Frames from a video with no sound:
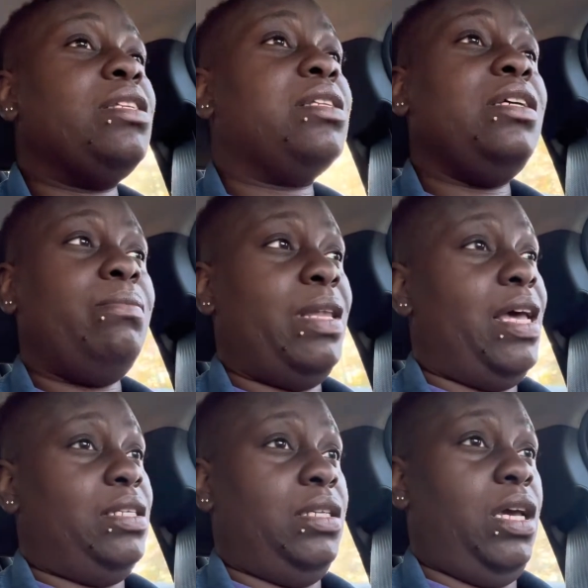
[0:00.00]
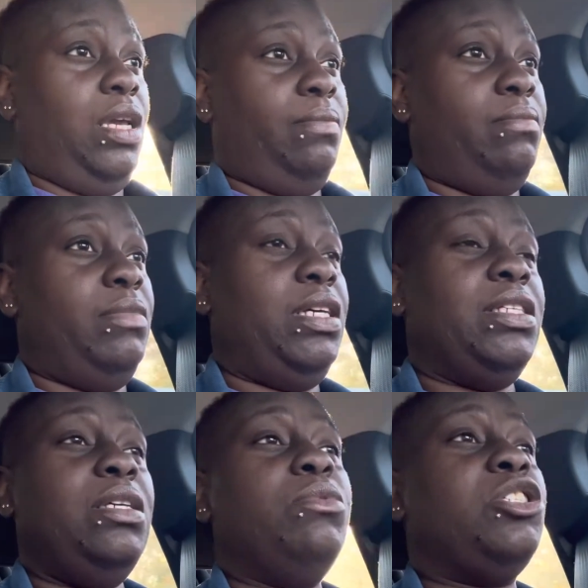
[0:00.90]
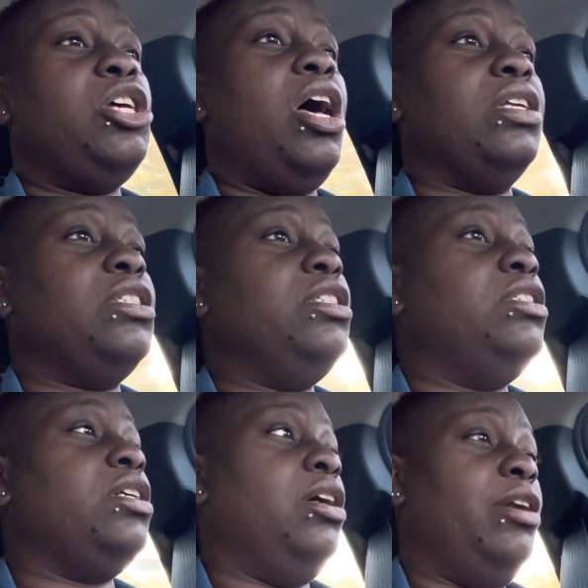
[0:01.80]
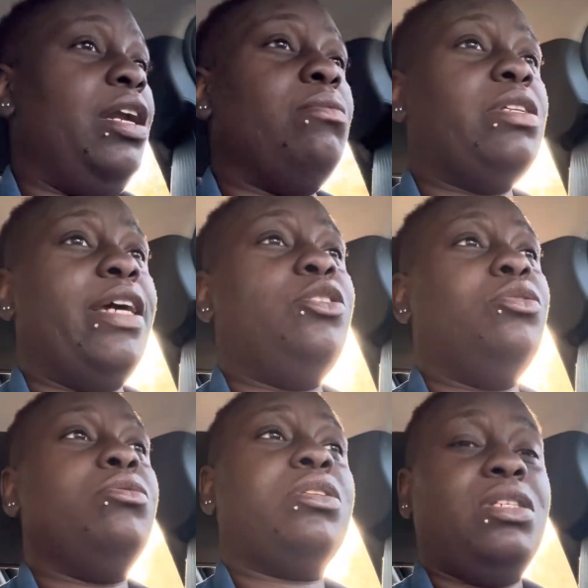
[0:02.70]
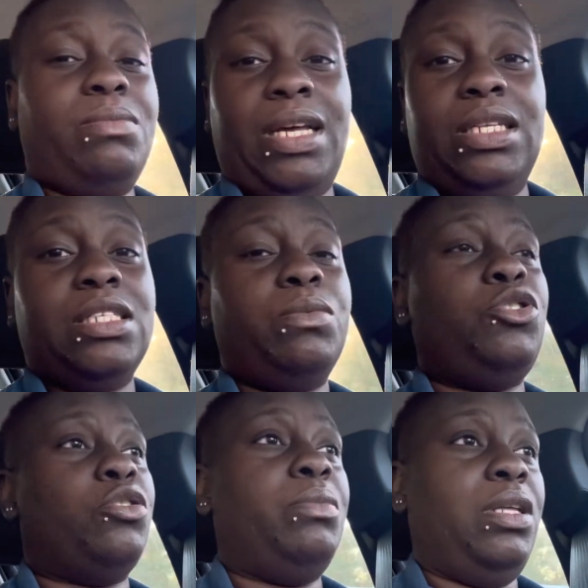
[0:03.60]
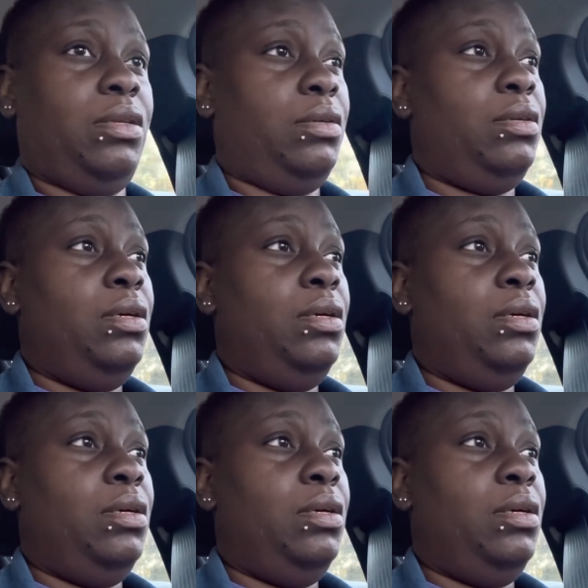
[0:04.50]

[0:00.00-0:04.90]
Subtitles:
sleep last night because he was tossing and turning. I was like, do you sleep like this with your mother?